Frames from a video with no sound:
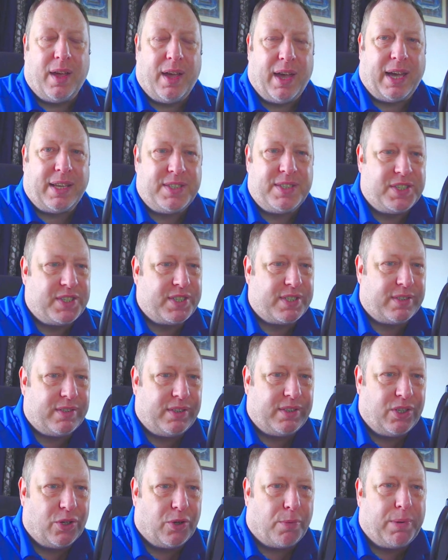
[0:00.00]
and,
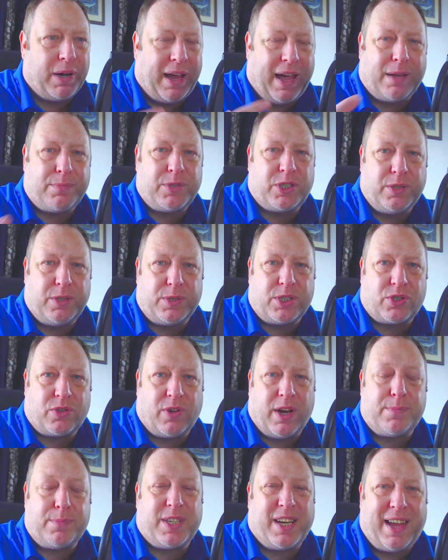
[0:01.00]
you know, perhaps do a
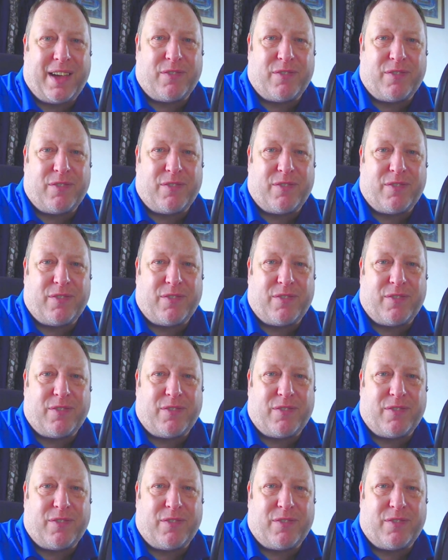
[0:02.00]
script and